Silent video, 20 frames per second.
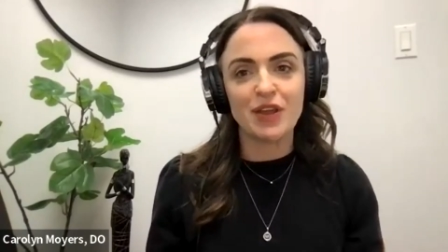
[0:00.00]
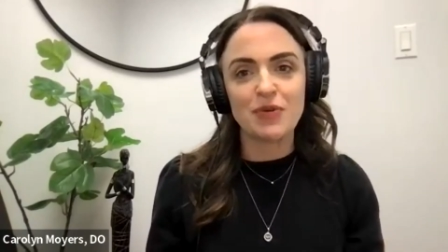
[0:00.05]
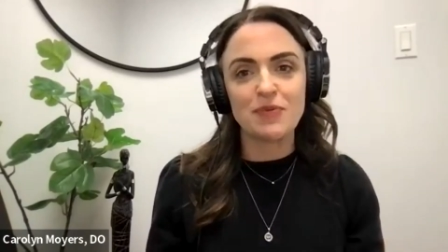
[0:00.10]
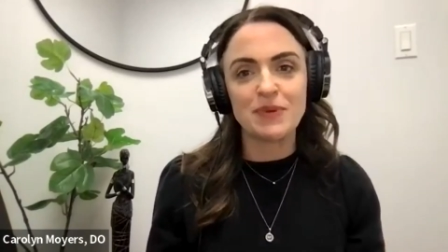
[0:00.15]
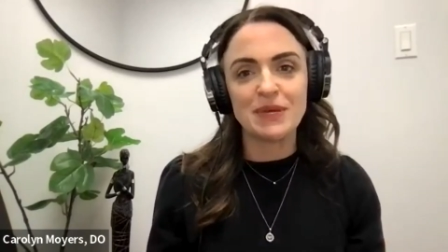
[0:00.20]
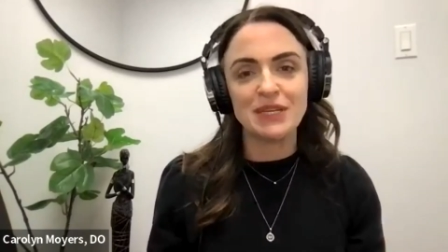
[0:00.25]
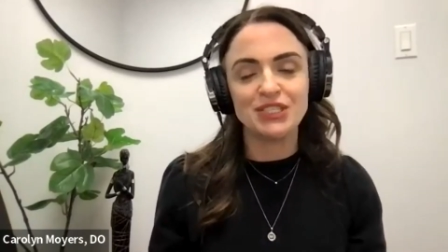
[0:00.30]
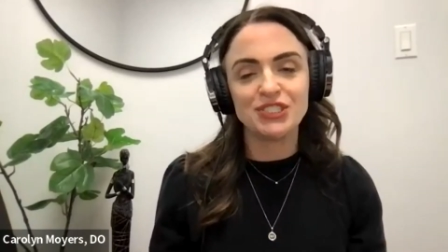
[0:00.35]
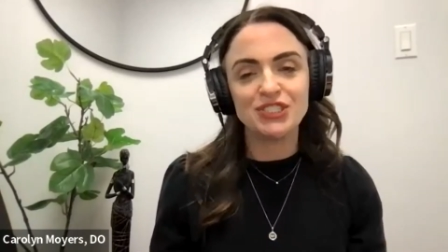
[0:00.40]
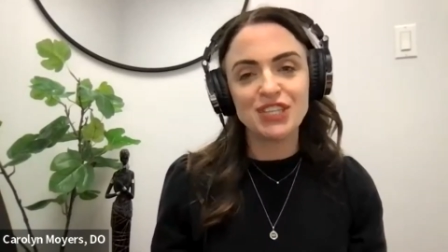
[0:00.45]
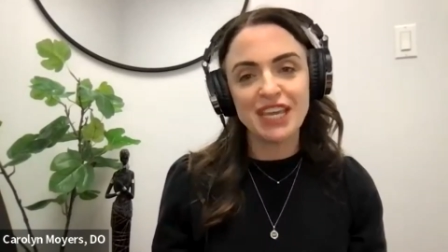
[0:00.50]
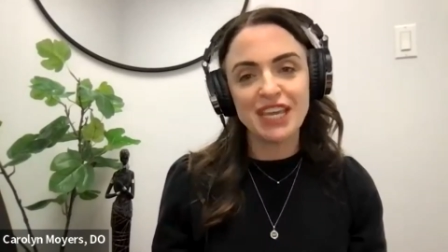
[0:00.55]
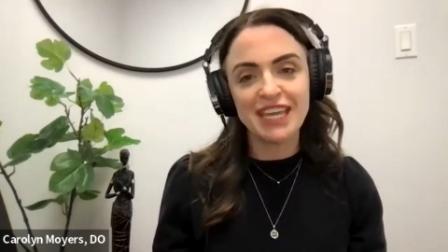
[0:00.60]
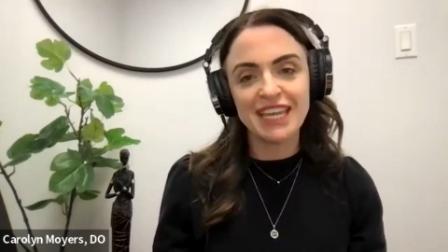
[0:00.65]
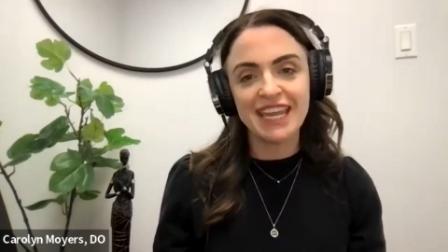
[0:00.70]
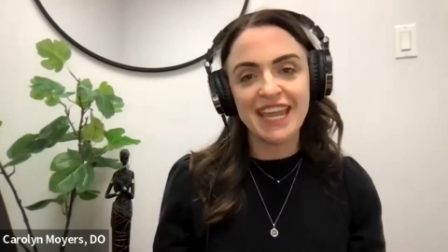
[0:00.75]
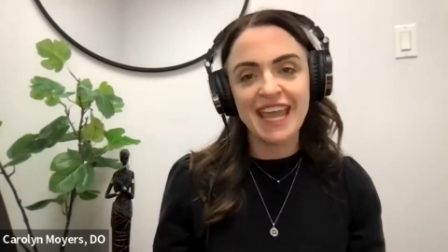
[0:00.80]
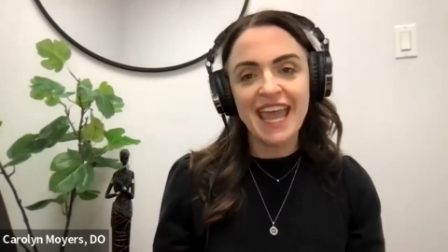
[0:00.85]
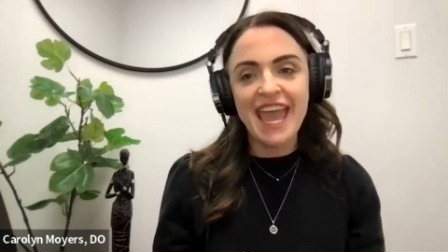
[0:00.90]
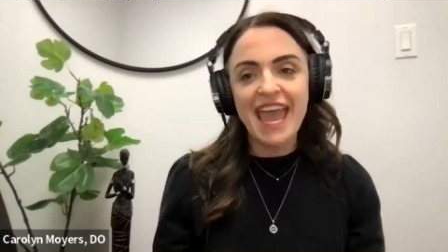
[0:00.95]

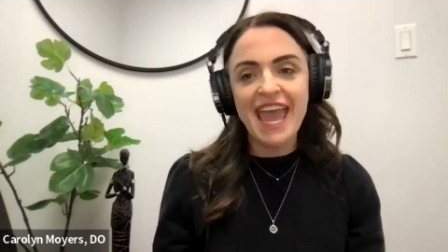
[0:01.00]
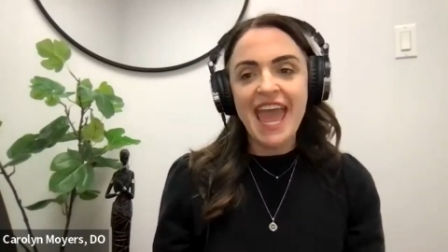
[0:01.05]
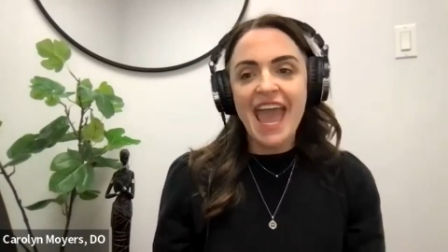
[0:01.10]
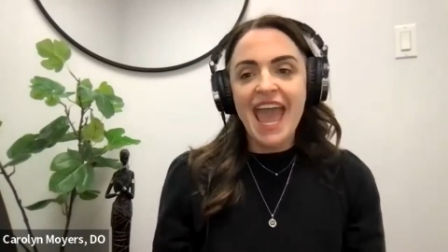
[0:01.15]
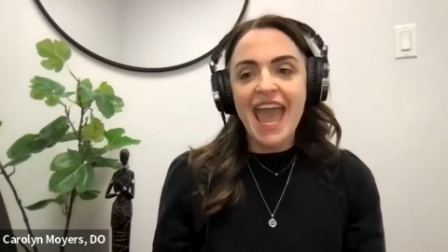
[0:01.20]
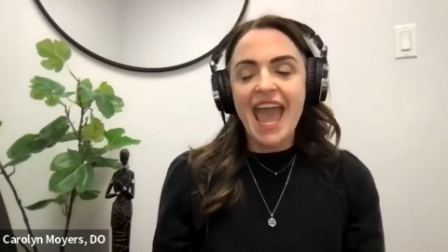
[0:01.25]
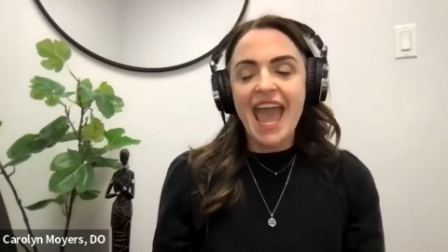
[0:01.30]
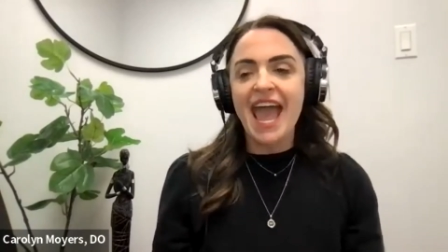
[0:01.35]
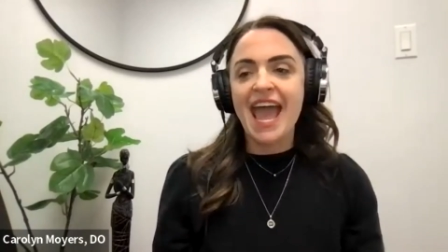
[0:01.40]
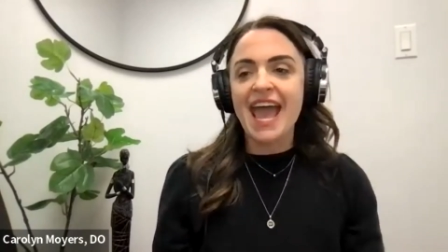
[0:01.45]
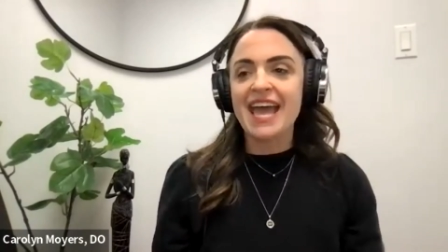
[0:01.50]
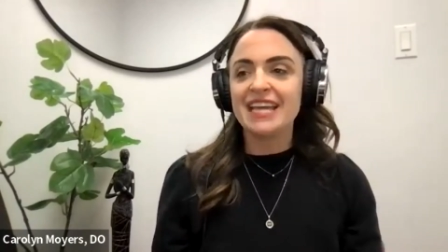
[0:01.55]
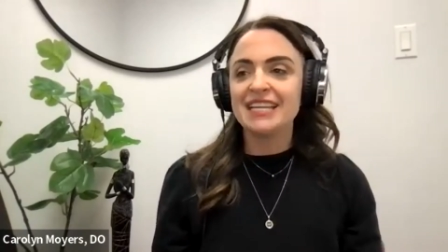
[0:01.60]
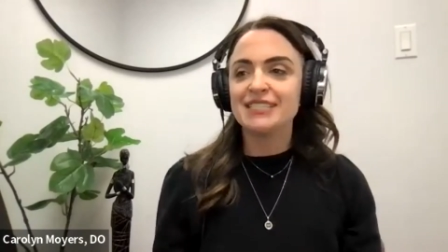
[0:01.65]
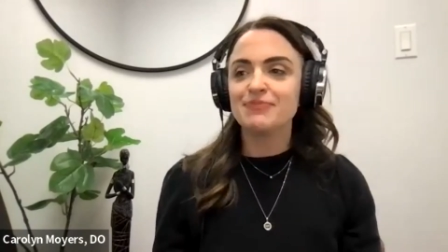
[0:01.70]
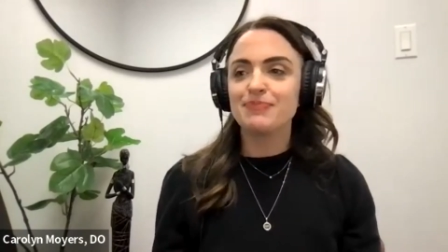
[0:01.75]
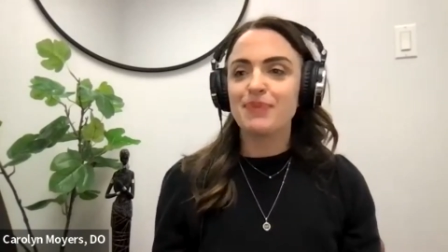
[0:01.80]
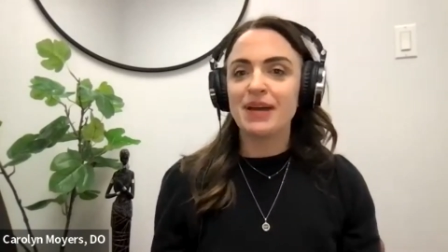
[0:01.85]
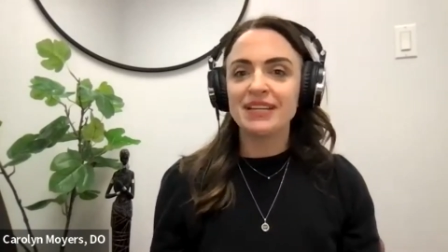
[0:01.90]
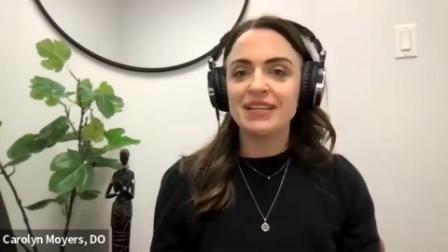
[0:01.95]
OB-GYN and
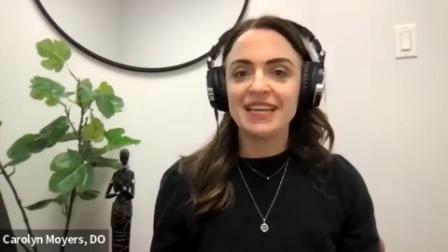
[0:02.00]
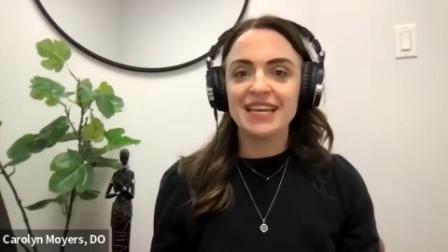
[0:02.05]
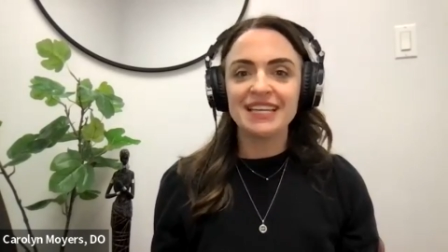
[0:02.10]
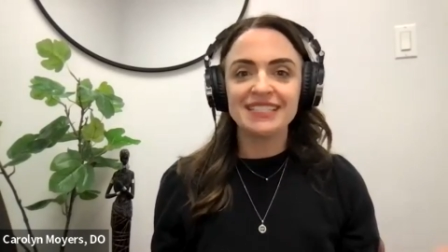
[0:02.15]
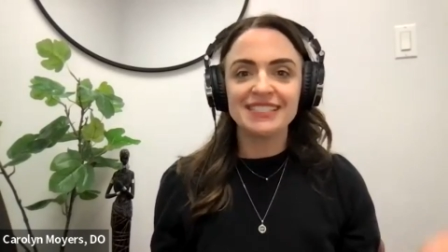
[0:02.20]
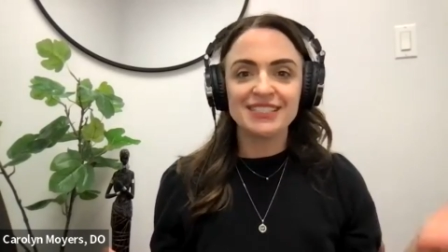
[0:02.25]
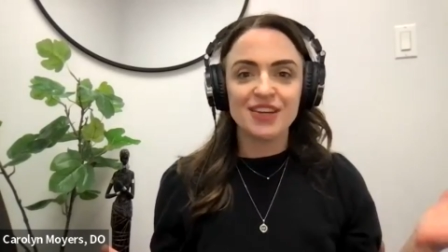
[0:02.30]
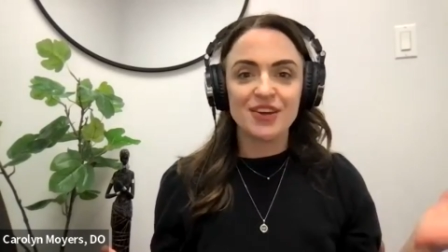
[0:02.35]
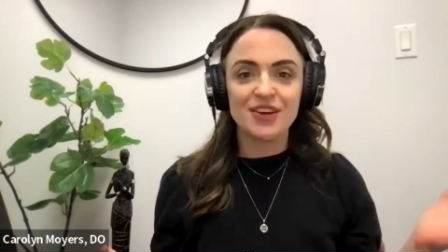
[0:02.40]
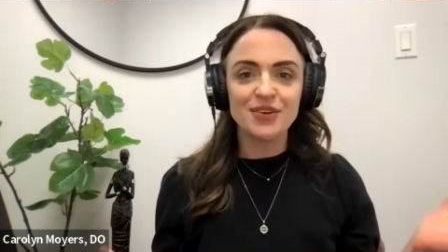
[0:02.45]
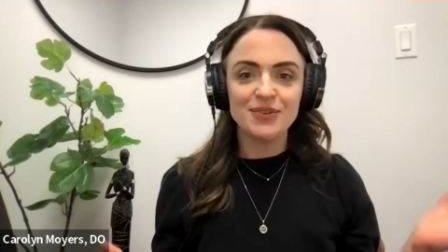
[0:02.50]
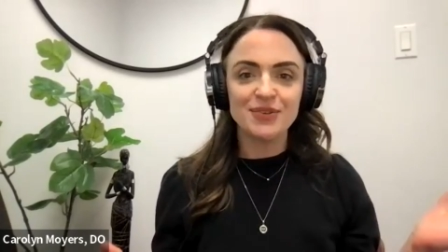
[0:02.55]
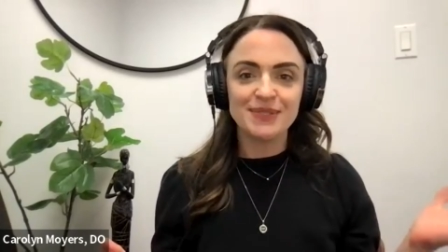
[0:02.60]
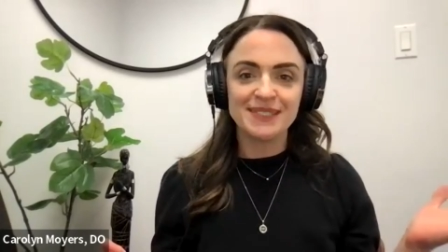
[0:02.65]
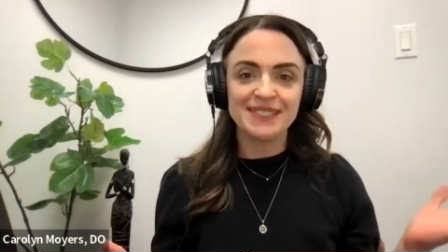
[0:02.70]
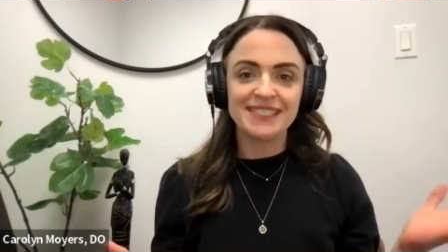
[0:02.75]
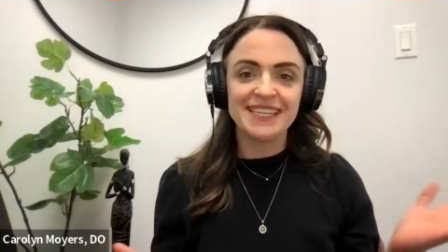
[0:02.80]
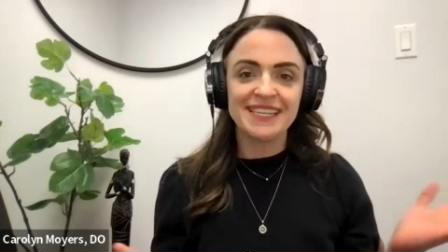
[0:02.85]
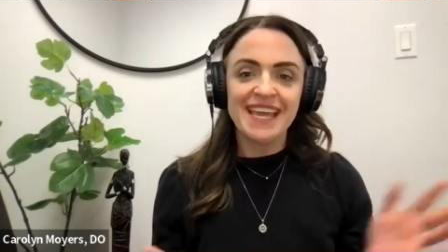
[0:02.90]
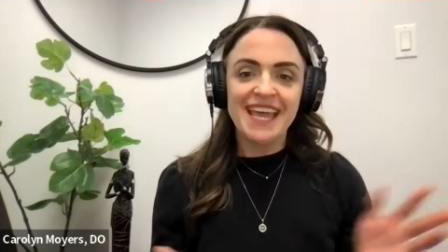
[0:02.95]
podcast
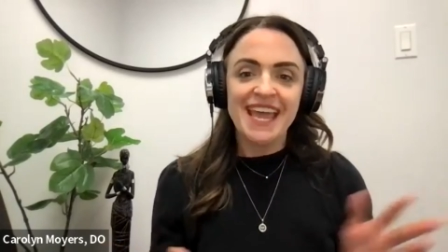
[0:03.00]
host.